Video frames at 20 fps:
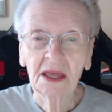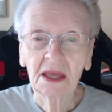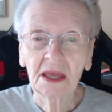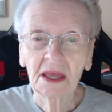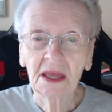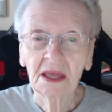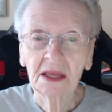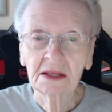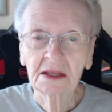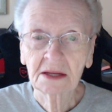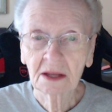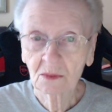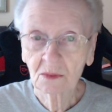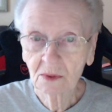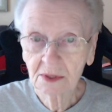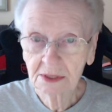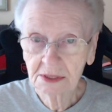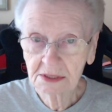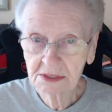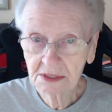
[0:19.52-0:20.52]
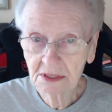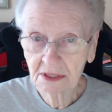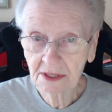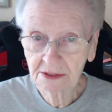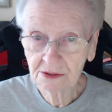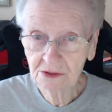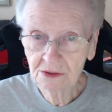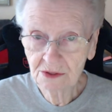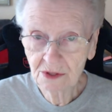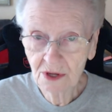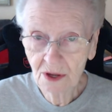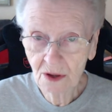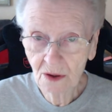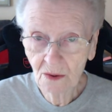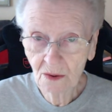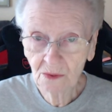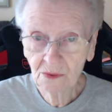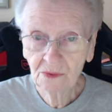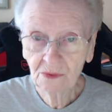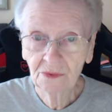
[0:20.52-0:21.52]
and I wanted to let you
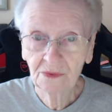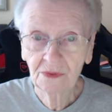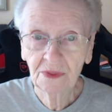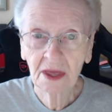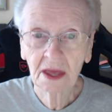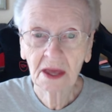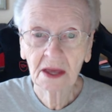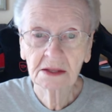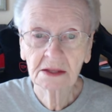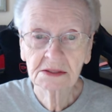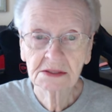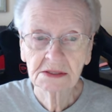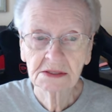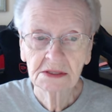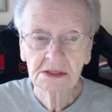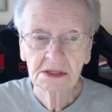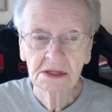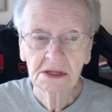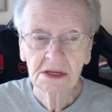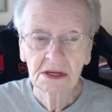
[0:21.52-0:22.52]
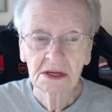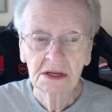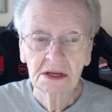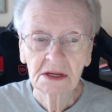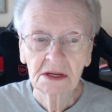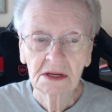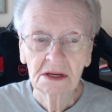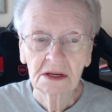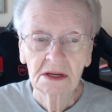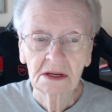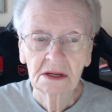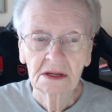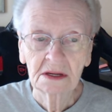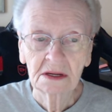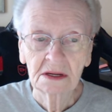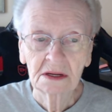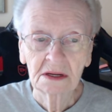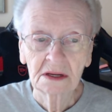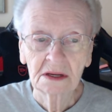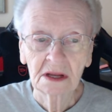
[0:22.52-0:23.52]
know that
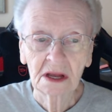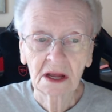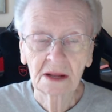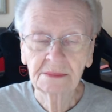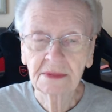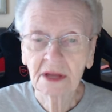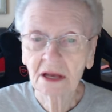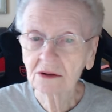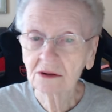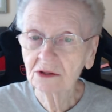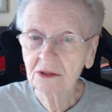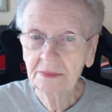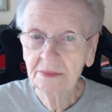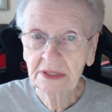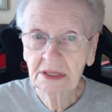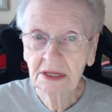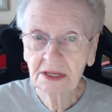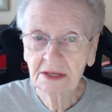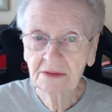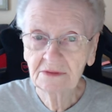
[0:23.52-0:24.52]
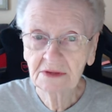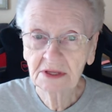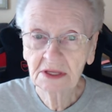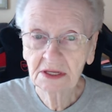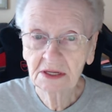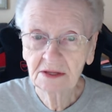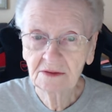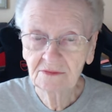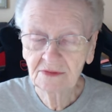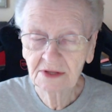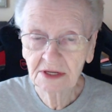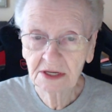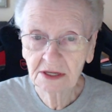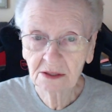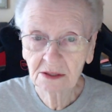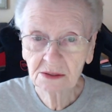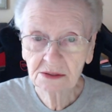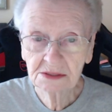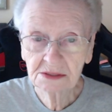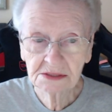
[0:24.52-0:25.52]
I'm not going to be leaving any
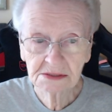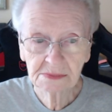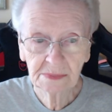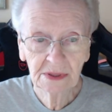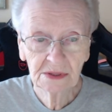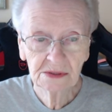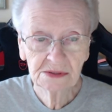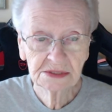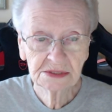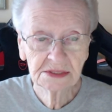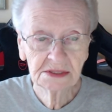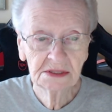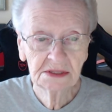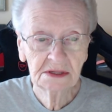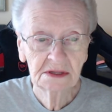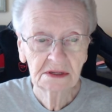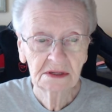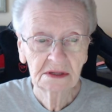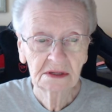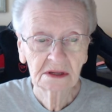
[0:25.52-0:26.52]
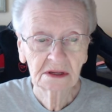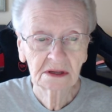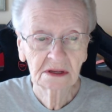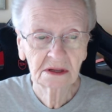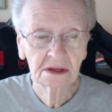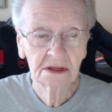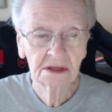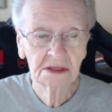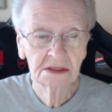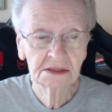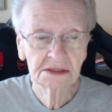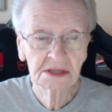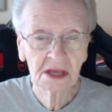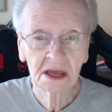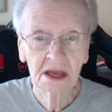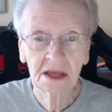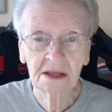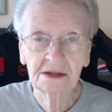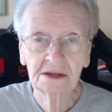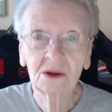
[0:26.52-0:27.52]
videos posted because
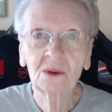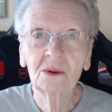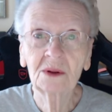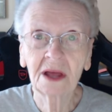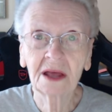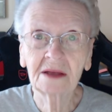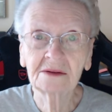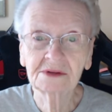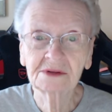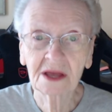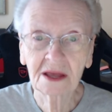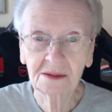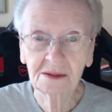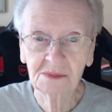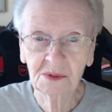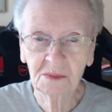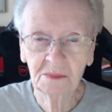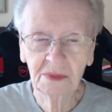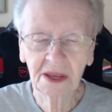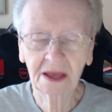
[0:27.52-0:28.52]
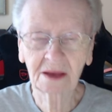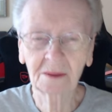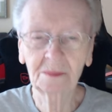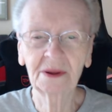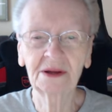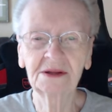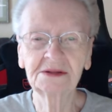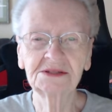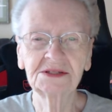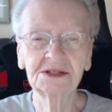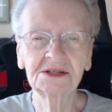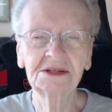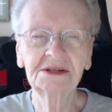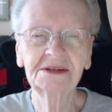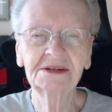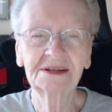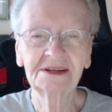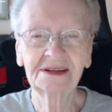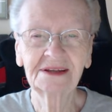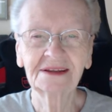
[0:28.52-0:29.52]
I don't have time to make a bunch.
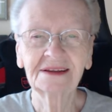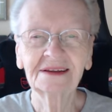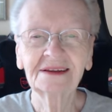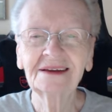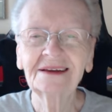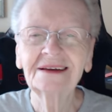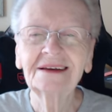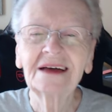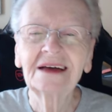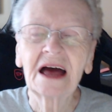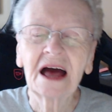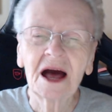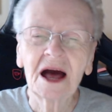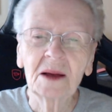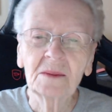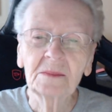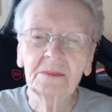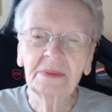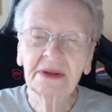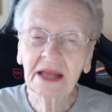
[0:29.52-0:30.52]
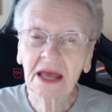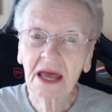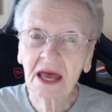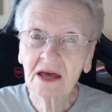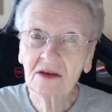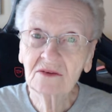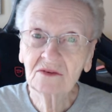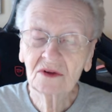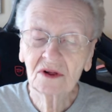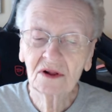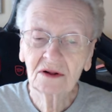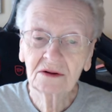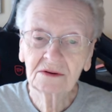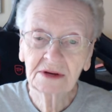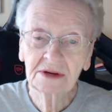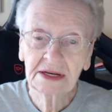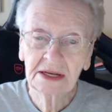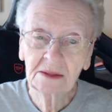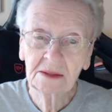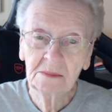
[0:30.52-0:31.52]
But I have
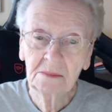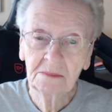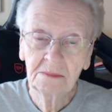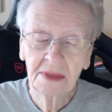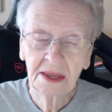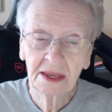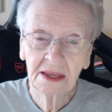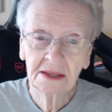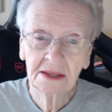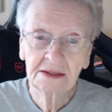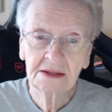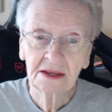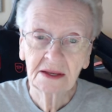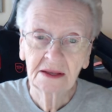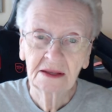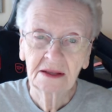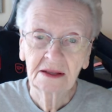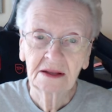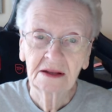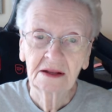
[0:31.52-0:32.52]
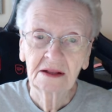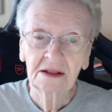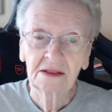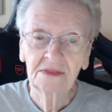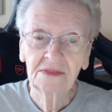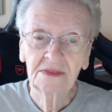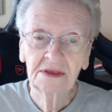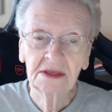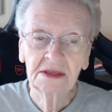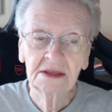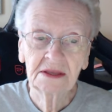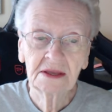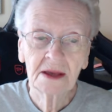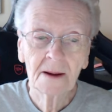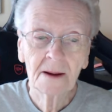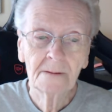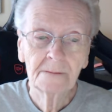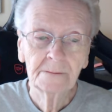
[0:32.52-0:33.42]
already made the uh,